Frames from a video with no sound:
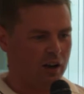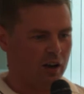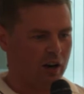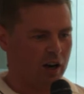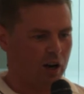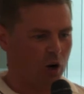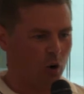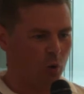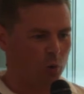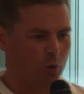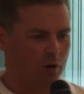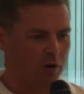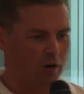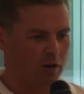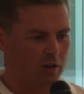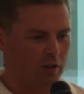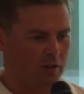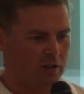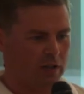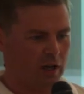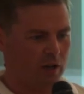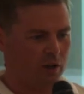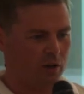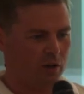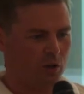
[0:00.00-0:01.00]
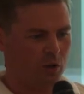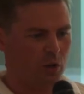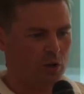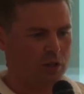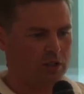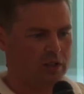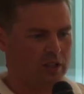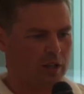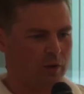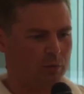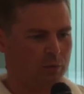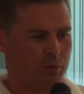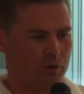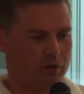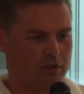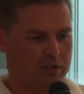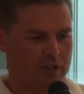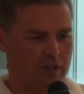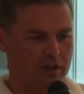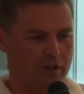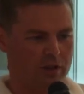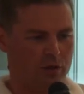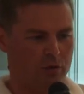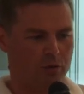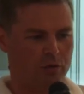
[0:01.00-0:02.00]
our downloads numbers
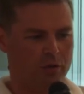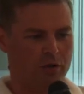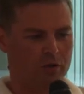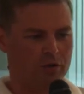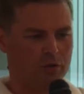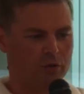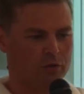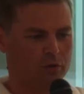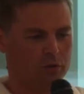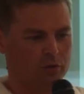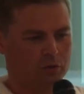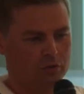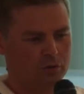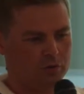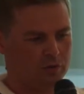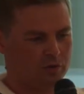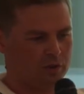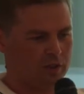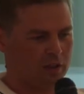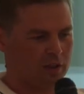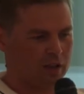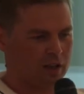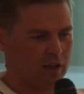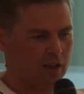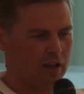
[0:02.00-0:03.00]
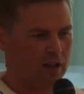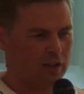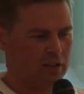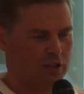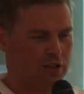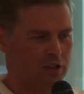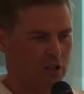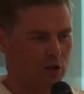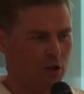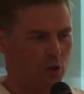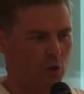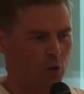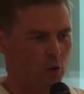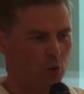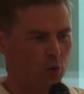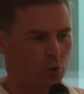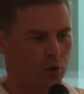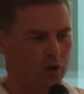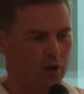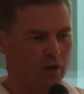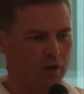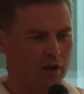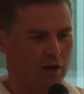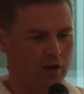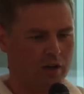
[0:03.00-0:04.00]
are through the roof, and so
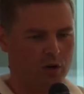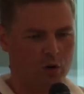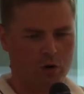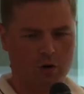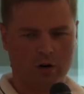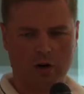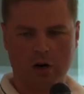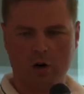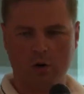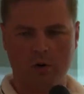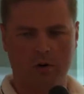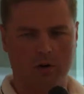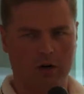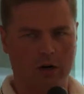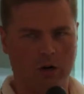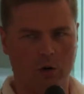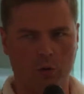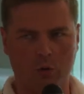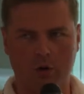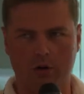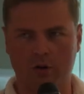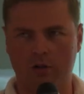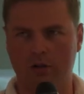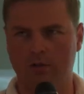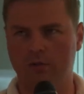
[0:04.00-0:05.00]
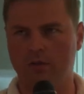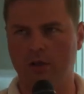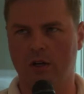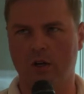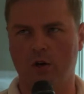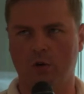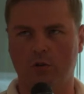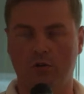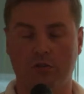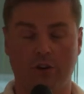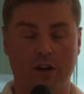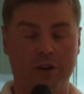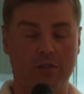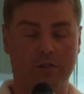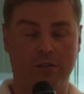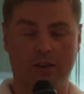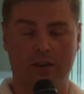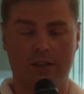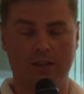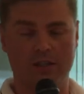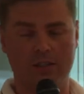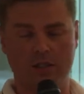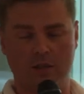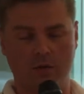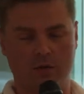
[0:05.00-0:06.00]
our
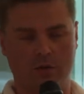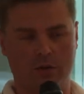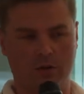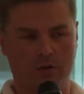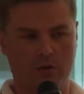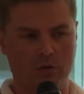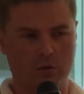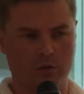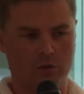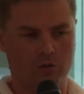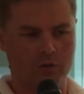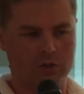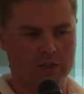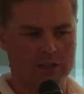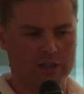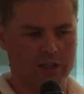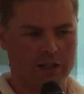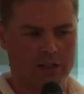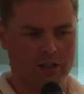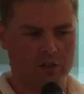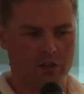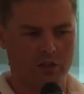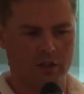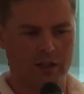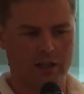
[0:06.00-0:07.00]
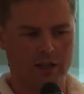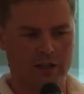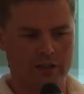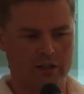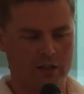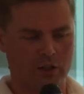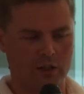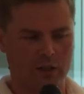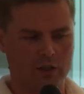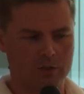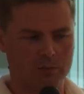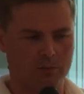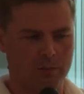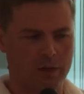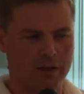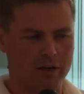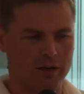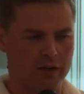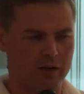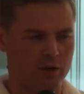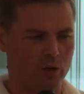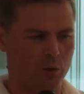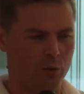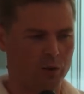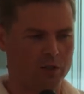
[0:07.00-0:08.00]
traffic is through the roof. It's like 2x
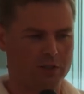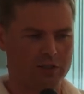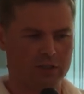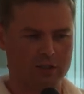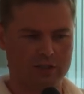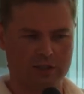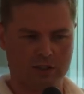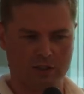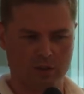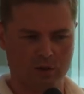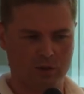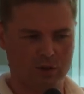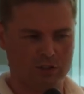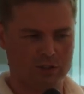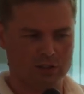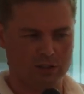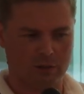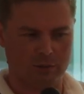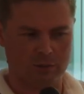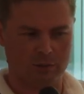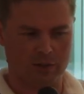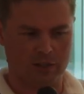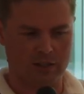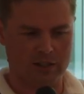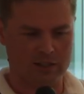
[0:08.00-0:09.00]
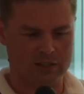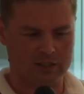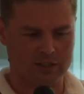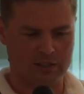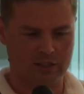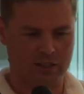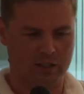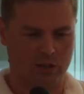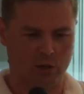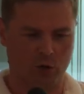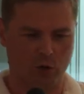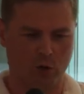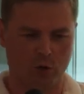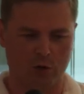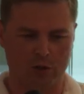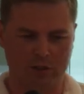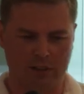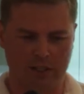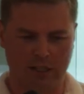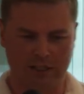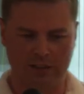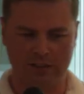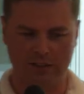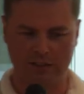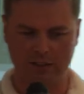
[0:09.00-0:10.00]
better. We just use this CEO
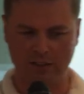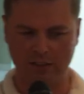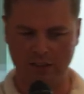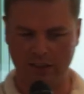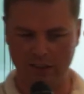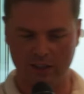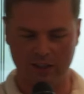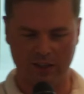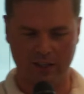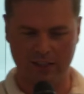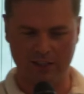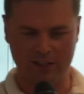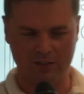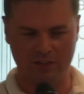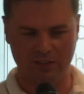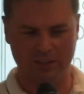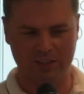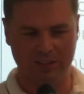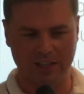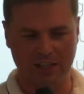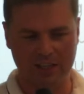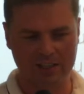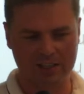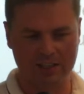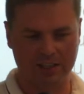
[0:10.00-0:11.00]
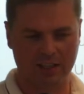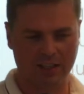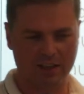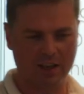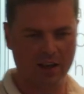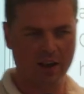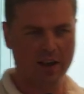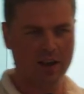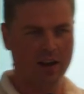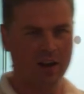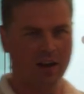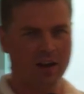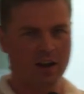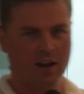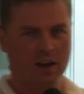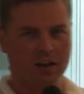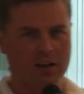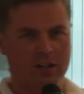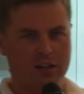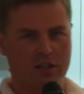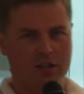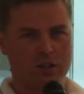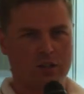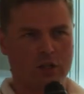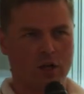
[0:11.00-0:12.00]
tactic, and that's fantastic.
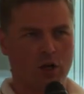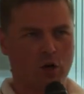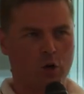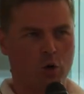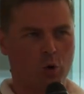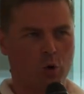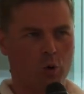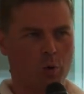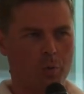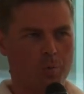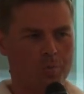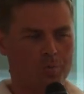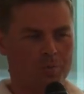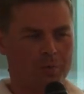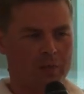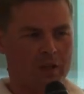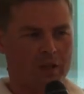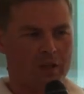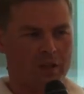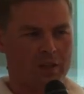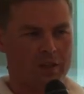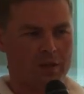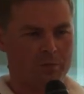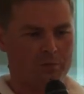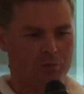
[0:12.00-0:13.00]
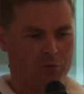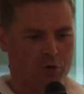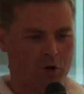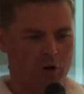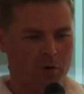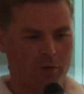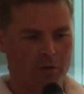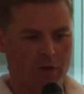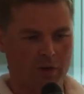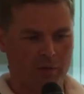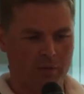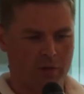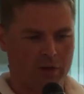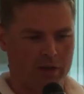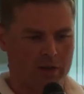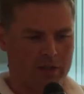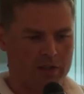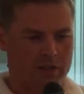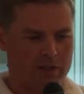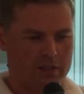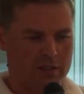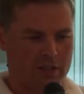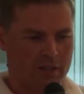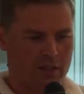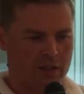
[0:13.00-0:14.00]
So the problem
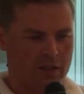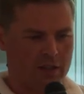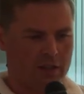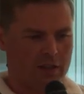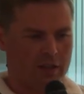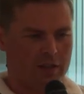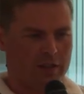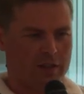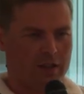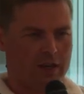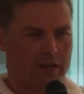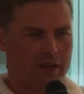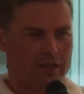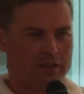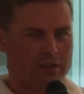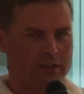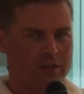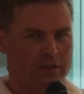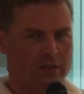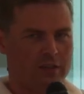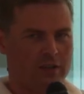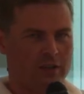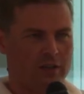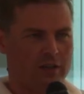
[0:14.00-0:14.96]
is that